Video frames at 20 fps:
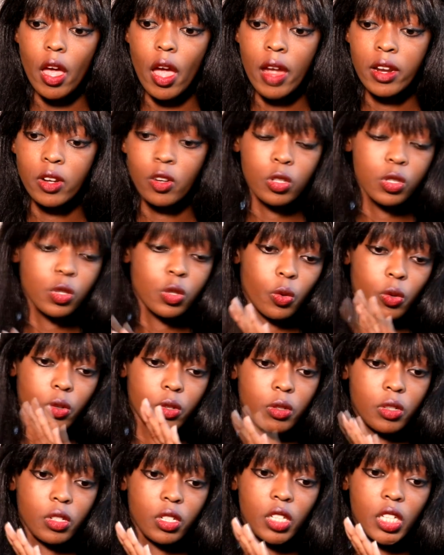and also
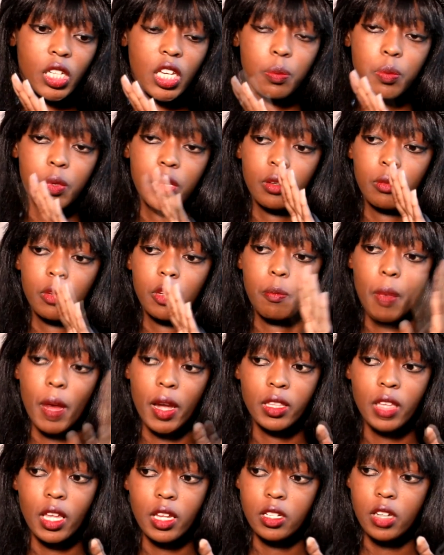keeping in
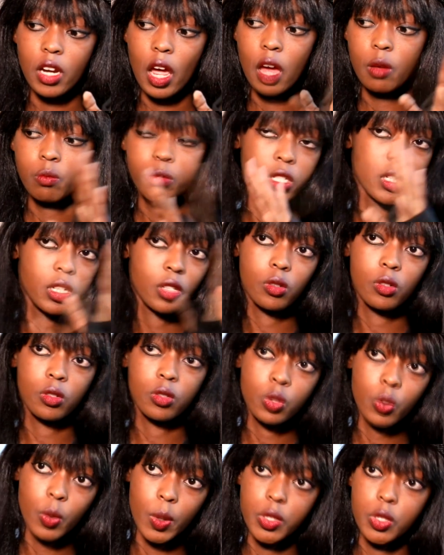mind that I'm still
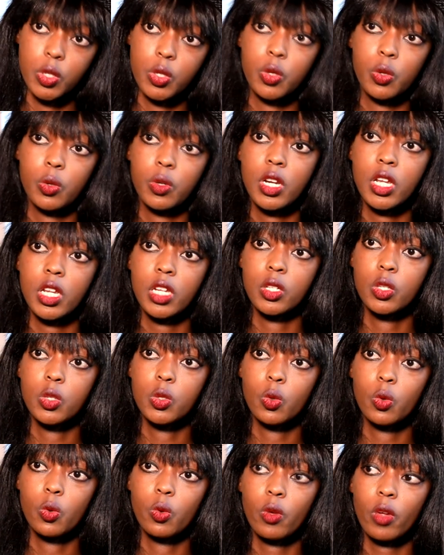also a student,
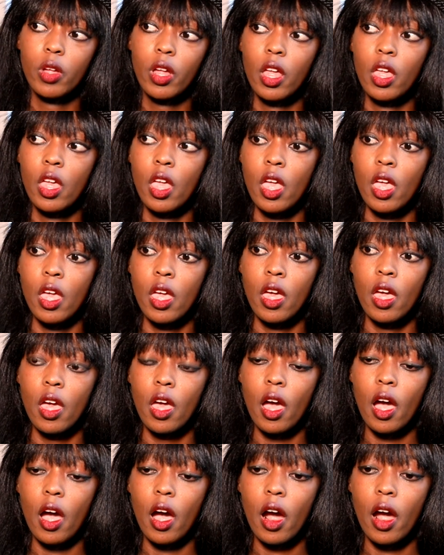so
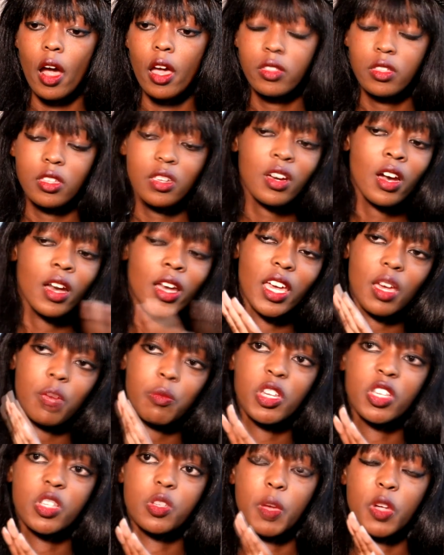I think
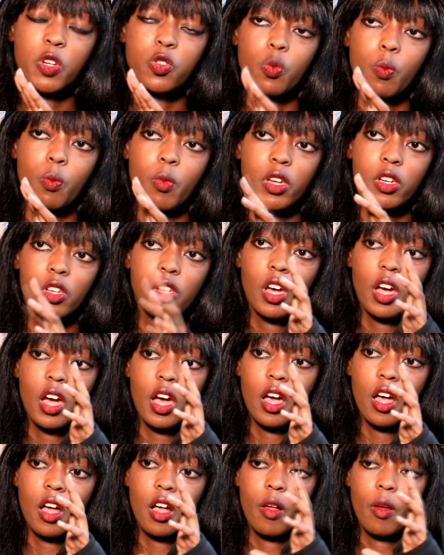gaming is meant to make,
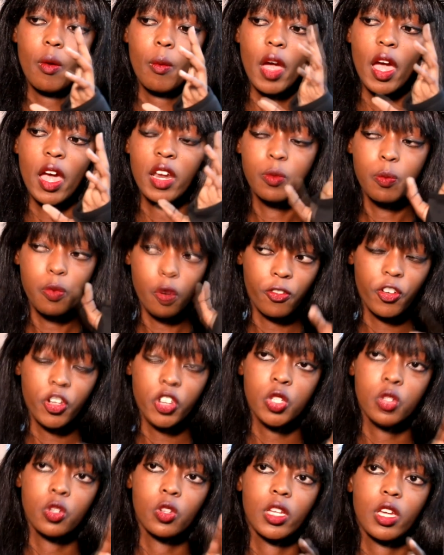and
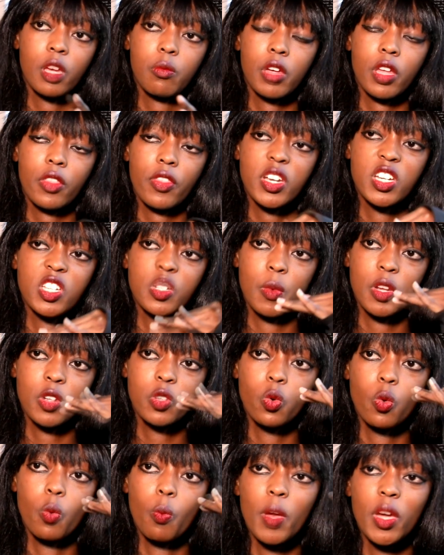professional gaming, that is
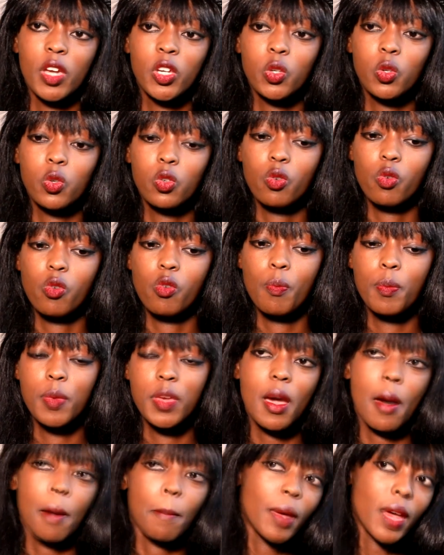meant to make you
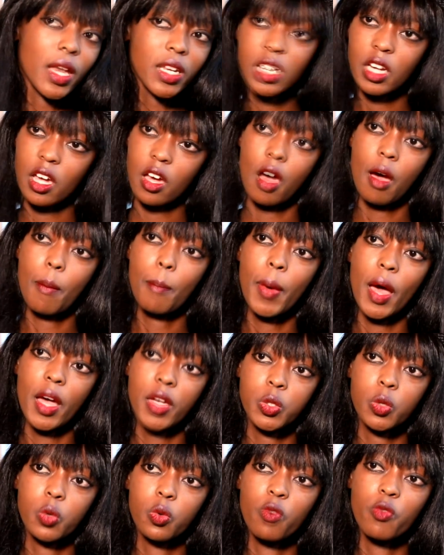be a better
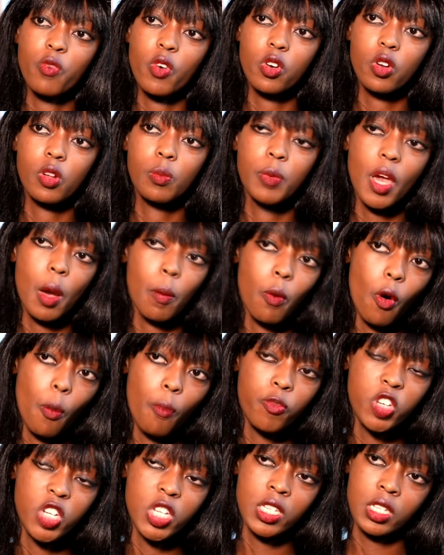person overall, be a more
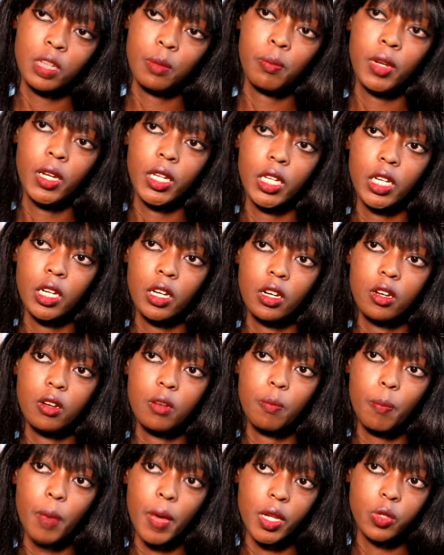
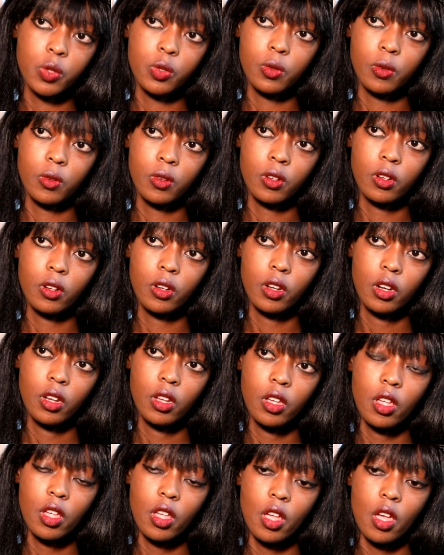disciplined person.
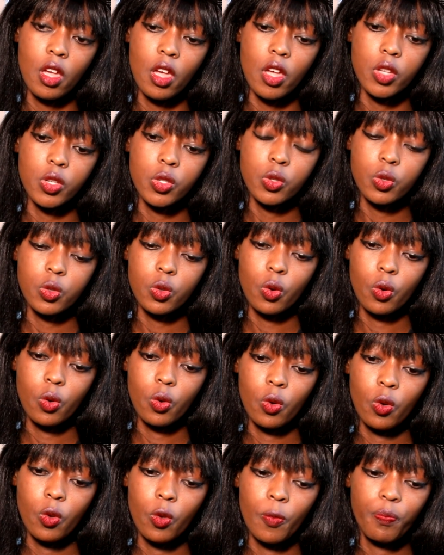
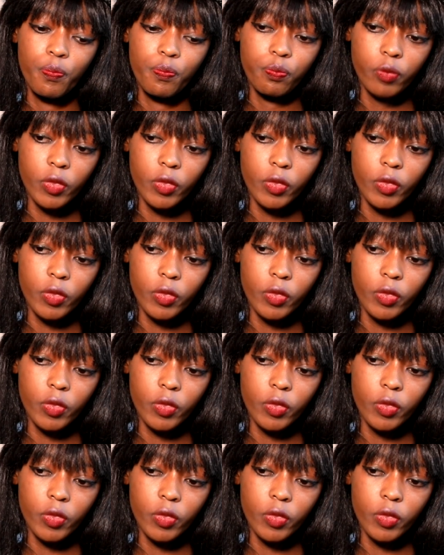So,